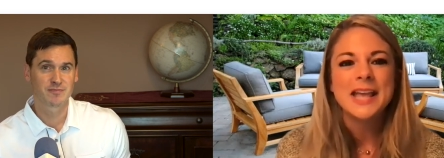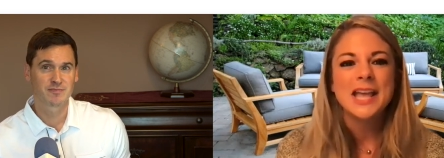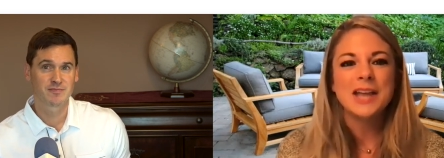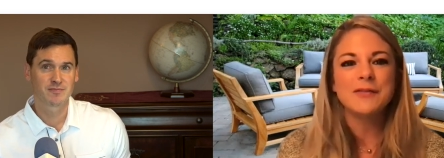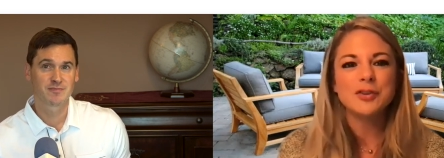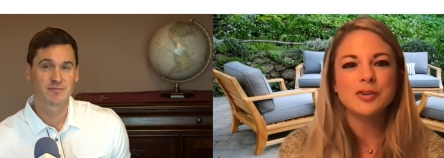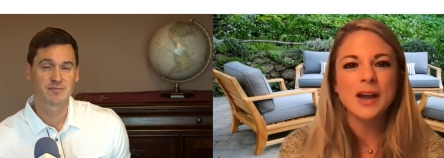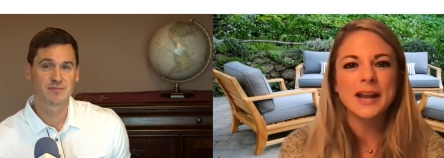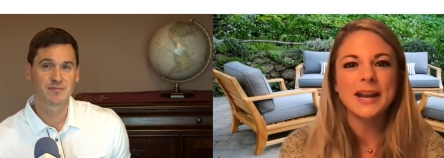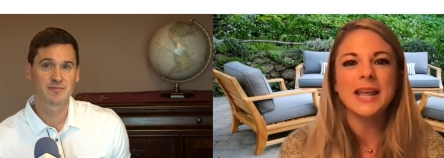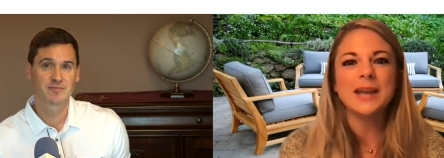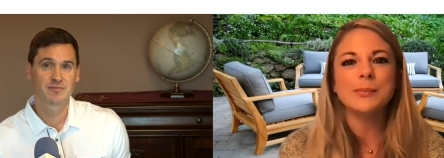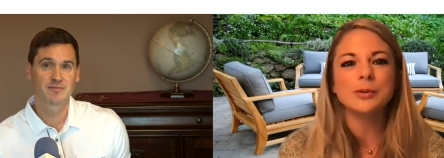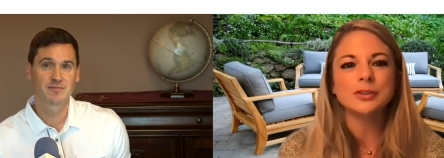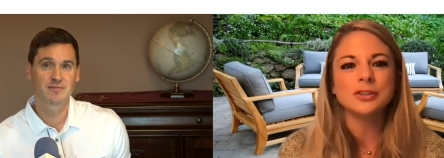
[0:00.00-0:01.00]
Speaker 1: If you're not
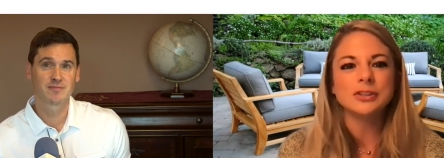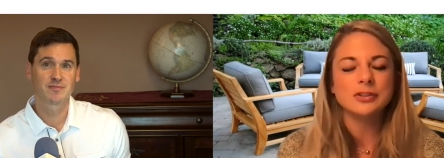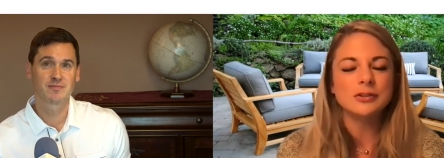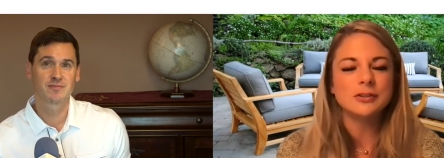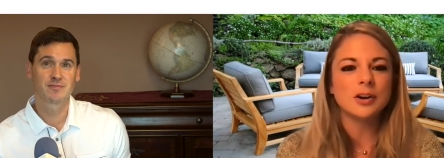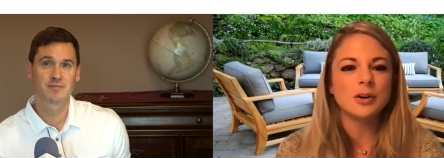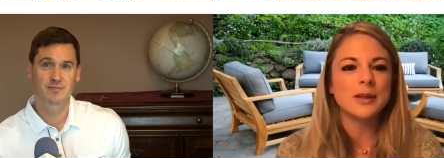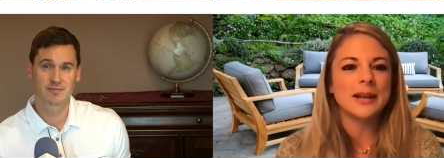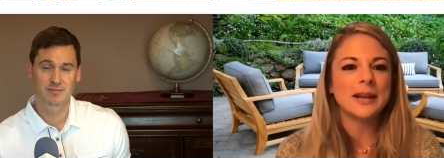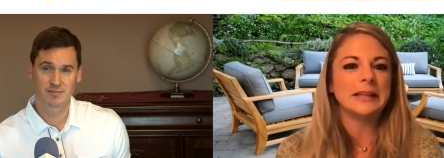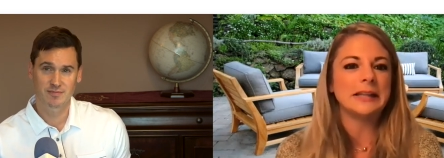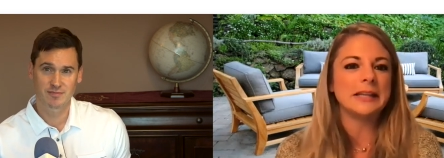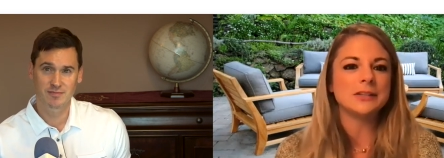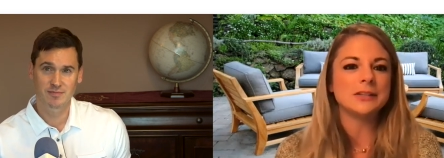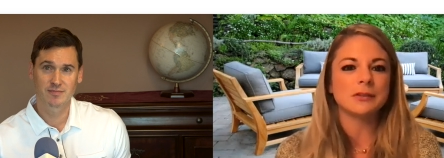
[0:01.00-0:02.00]
able to do so, then at
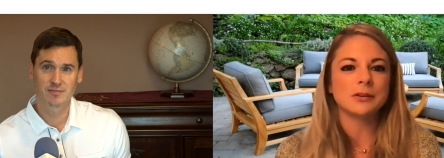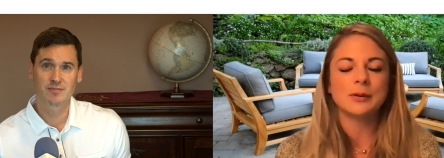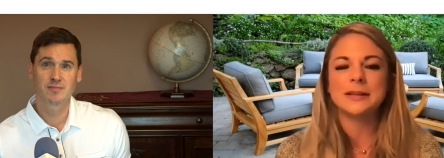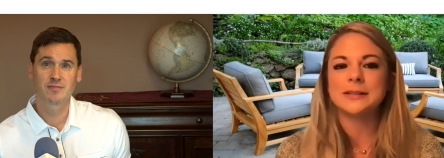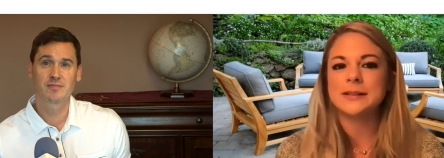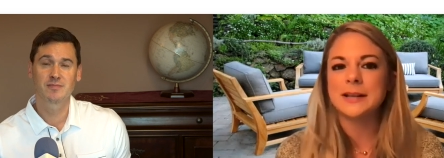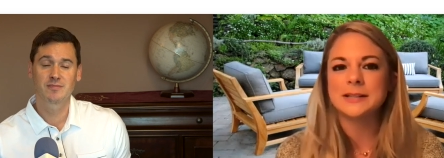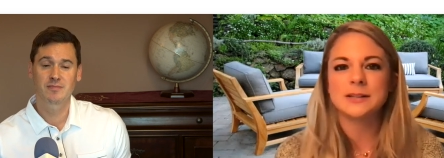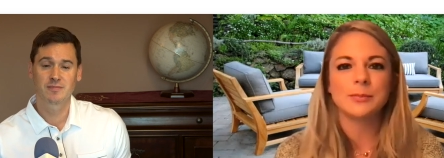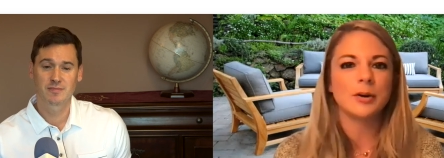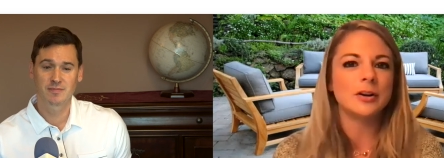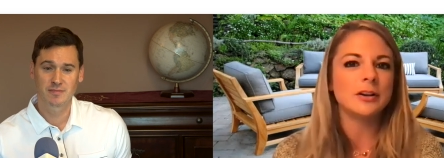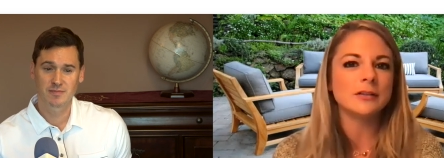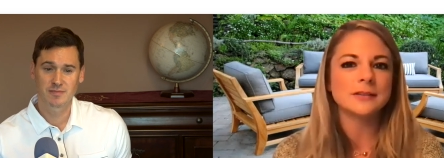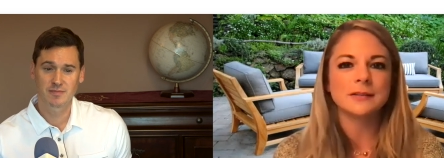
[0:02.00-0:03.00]
least request
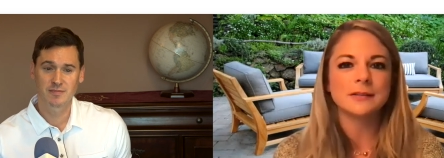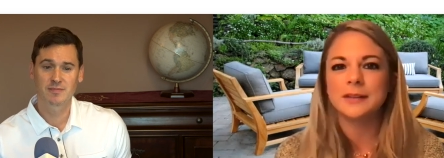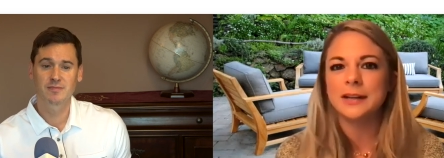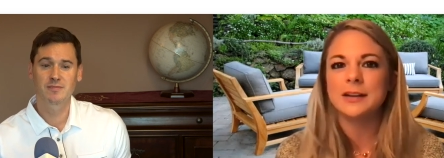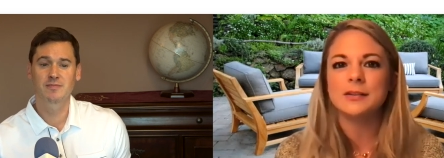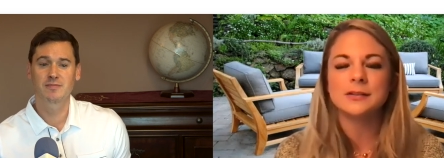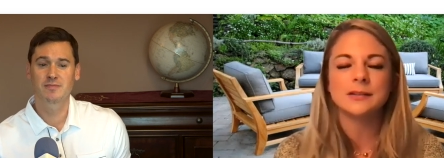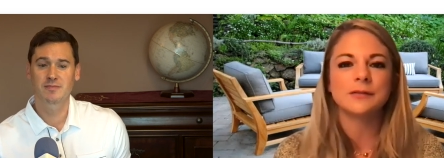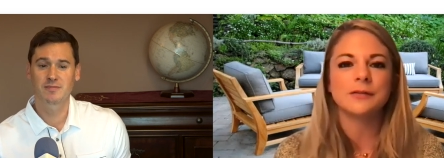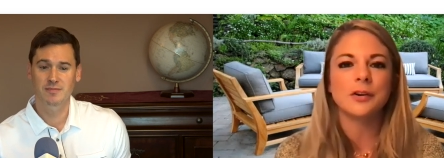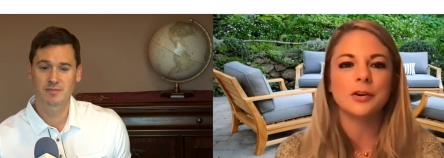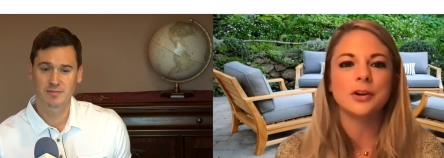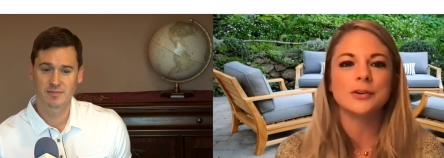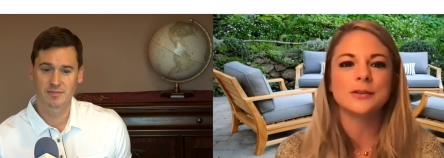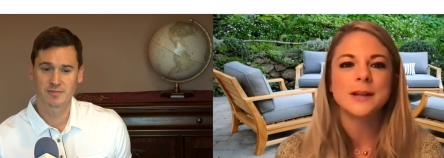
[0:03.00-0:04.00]
testimonials and videos and
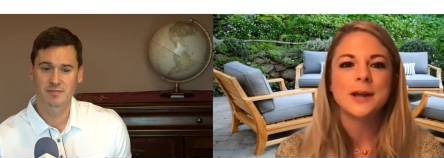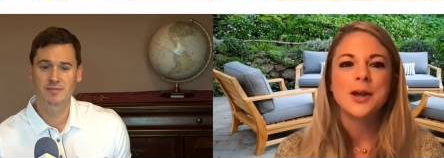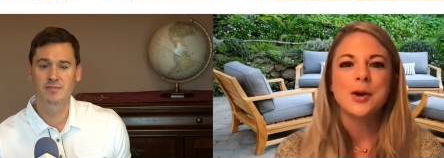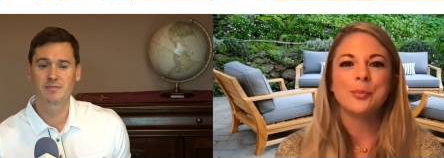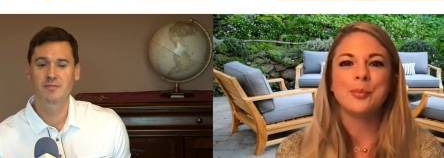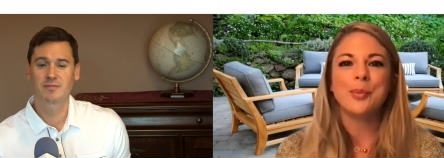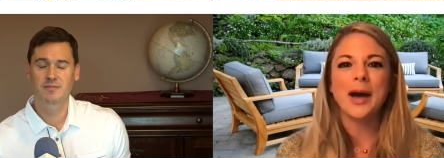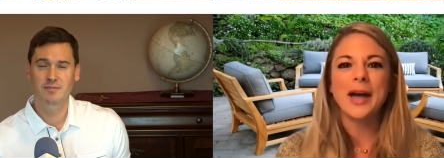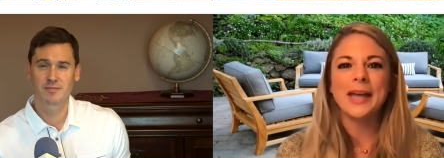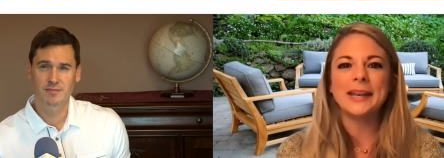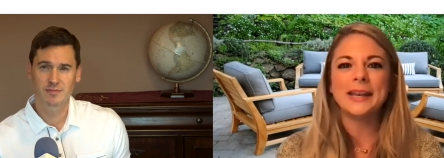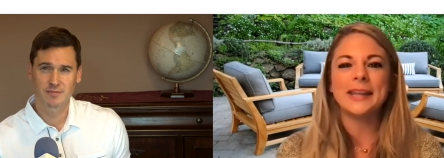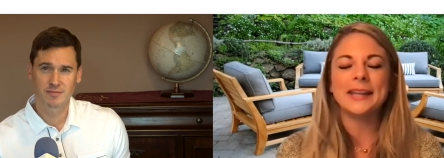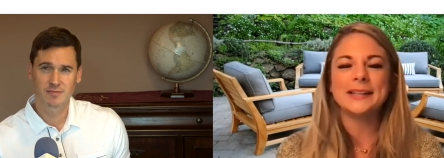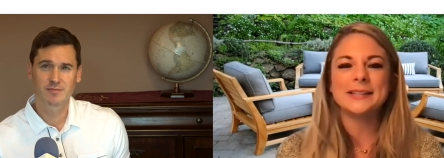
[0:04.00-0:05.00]
photos. But
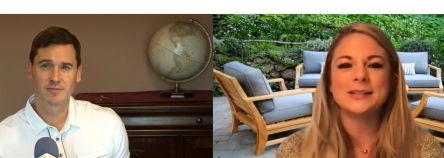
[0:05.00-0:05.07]
it's a